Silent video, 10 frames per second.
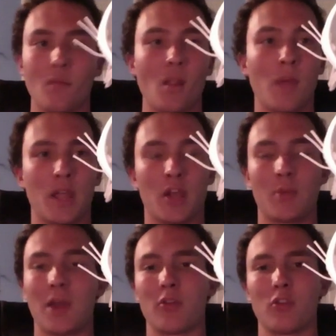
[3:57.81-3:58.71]
Might come
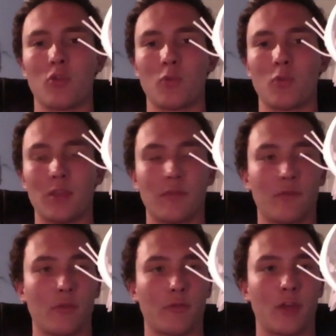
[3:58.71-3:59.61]
down to the weave
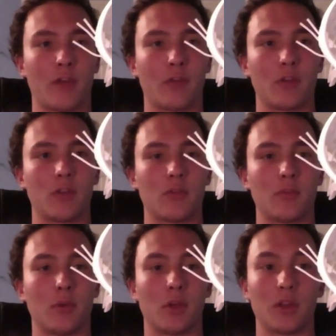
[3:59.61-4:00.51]
for that reason,
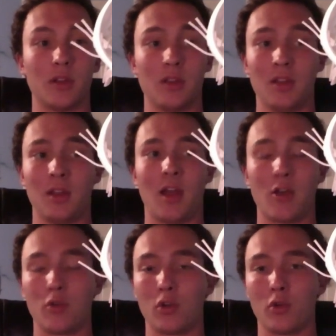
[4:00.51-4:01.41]
but I
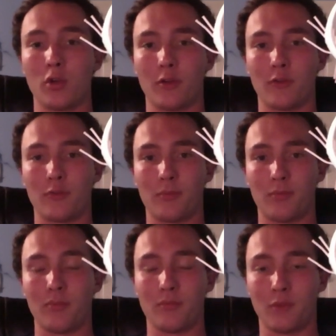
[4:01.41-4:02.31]
don't know enough,
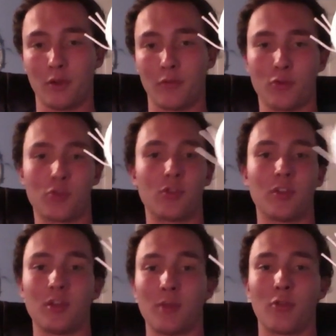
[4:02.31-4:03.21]
unfortunately,
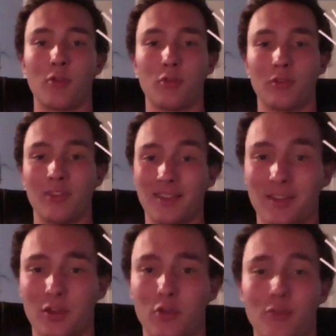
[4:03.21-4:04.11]
about those things.
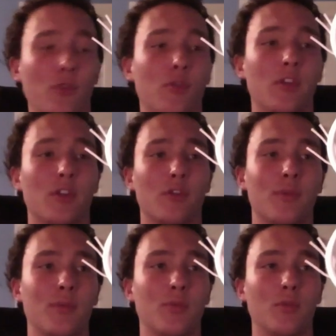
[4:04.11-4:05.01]
a few of the other
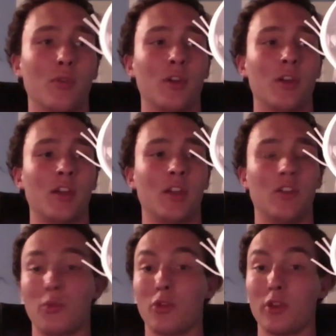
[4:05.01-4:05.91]
people in the
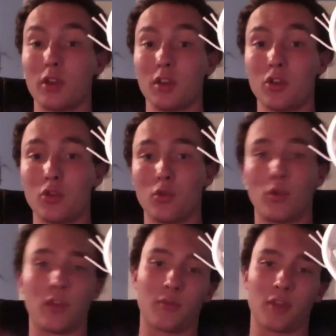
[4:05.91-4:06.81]
community do. It's
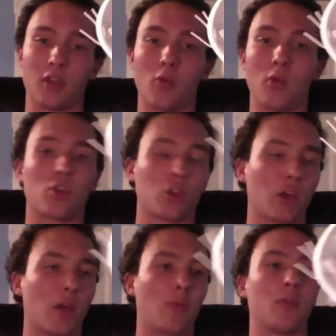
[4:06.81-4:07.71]
something I wish I
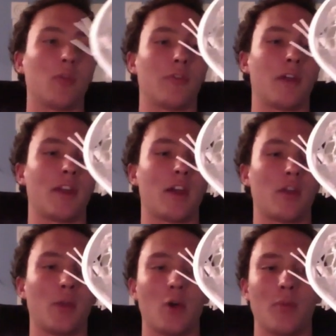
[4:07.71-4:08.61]
was able to find out
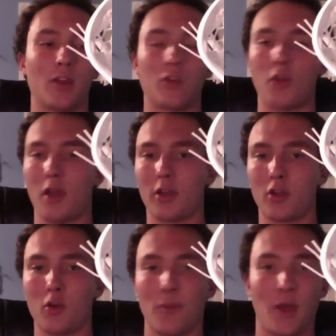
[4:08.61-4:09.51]
about, but I don't know how to go
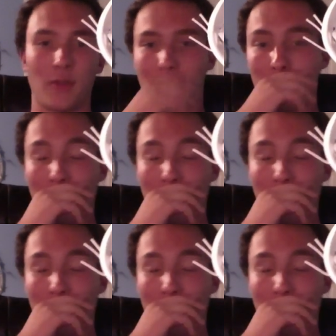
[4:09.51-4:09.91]
about that.